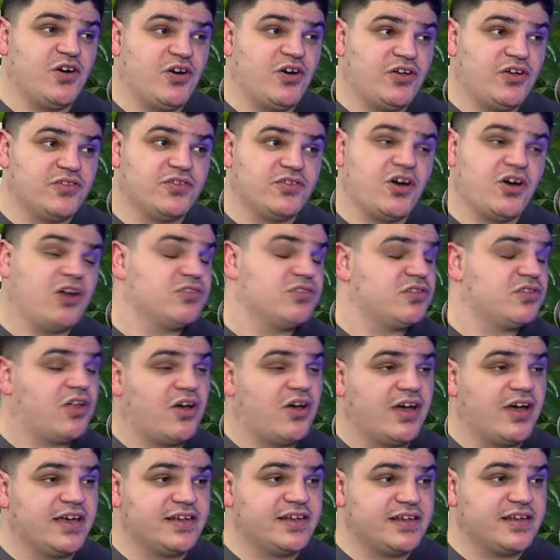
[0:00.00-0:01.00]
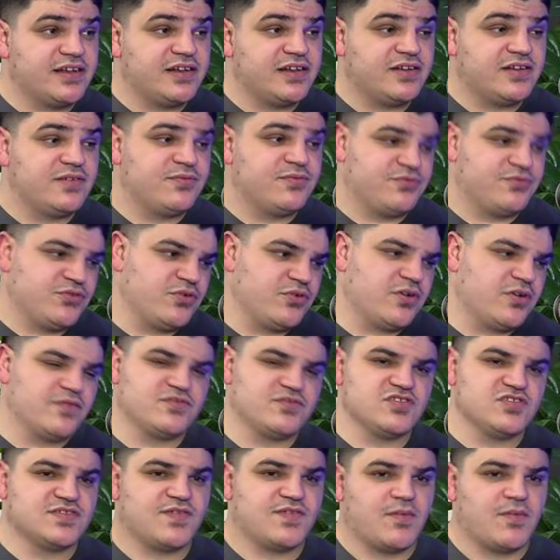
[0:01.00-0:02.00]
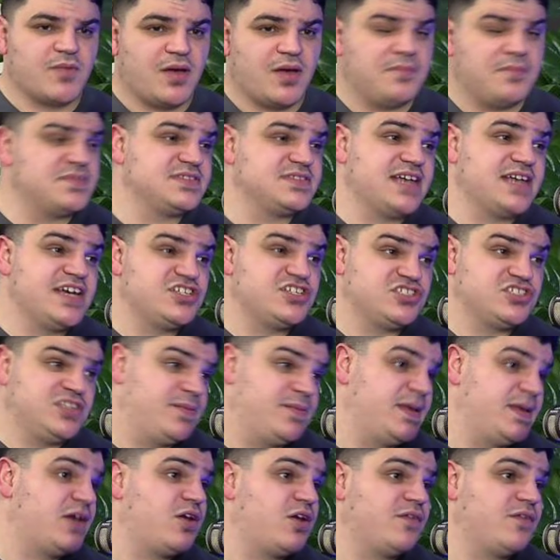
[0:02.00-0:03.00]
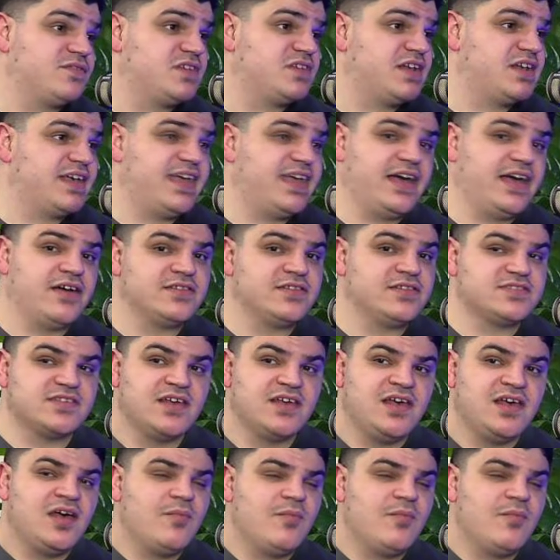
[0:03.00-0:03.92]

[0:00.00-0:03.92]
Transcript: online and sort of just from conversations about offset accounts,